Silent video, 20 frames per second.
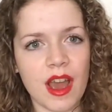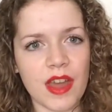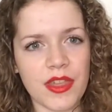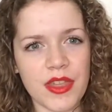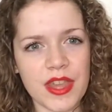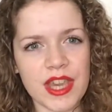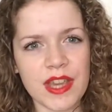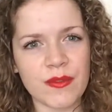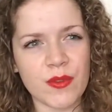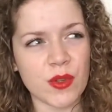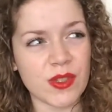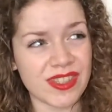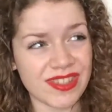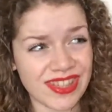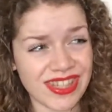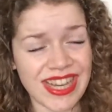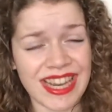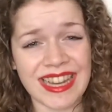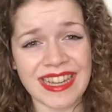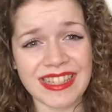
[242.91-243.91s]
I think I've got
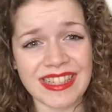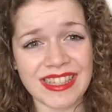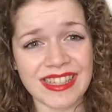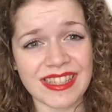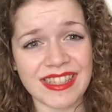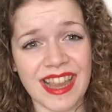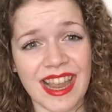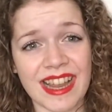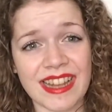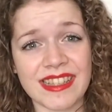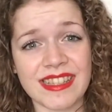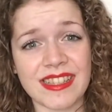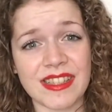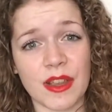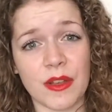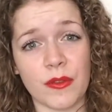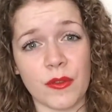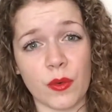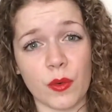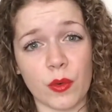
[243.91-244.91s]
6 sets
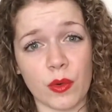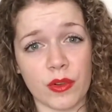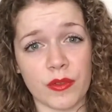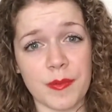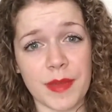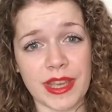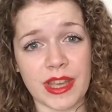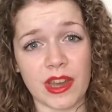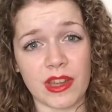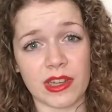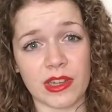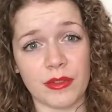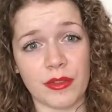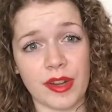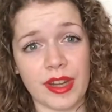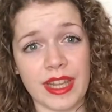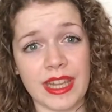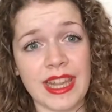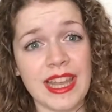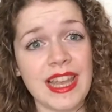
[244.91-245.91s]
of all of my
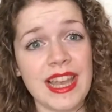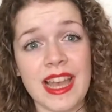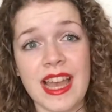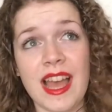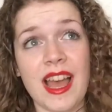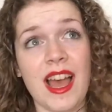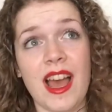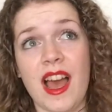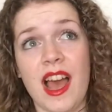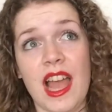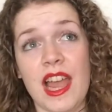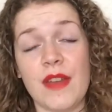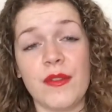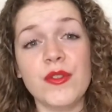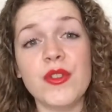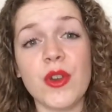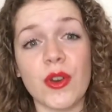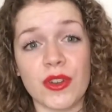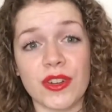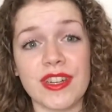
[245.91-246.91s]
cutlery. I have
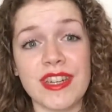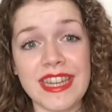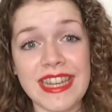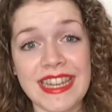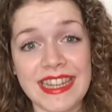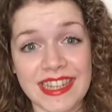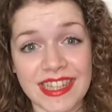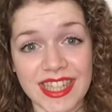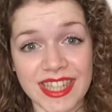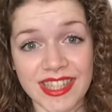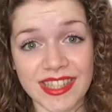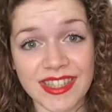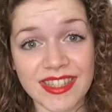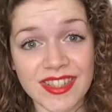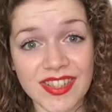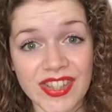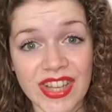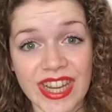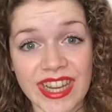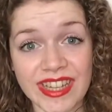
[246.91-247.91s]
not needed
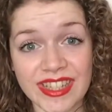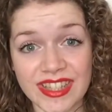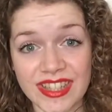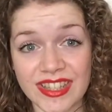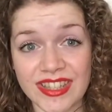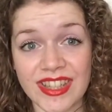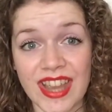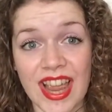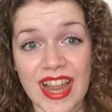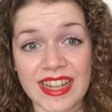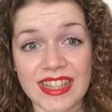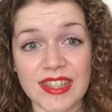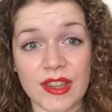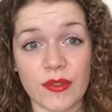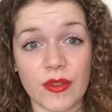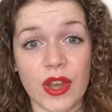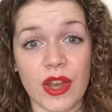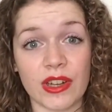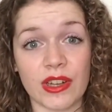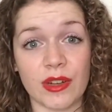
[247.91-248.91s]
6 sets
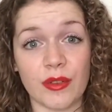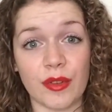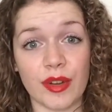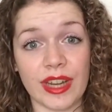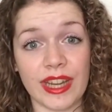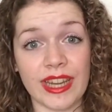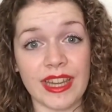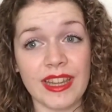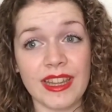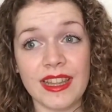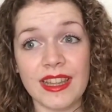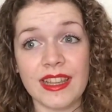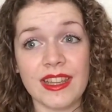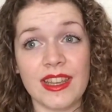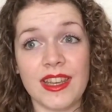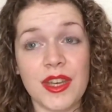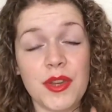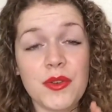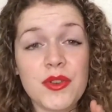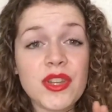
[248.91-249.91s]
of cutlery.
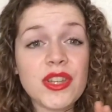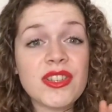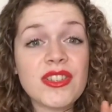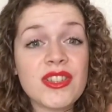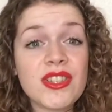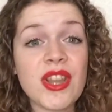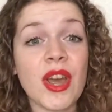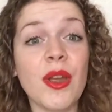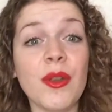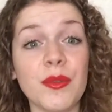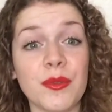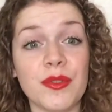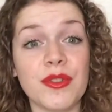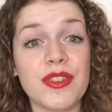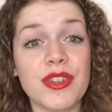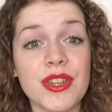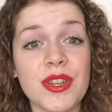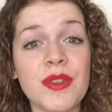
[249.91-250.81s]
You just don't.